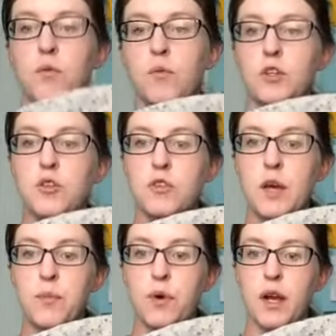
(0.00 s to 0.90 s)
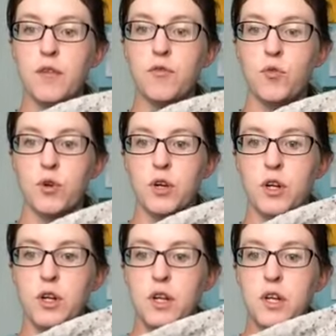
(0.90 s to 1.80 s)
once you separate
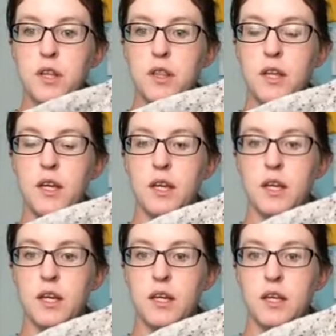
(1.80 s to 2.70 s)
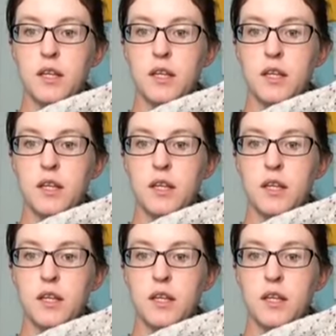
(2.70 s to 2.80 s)
for the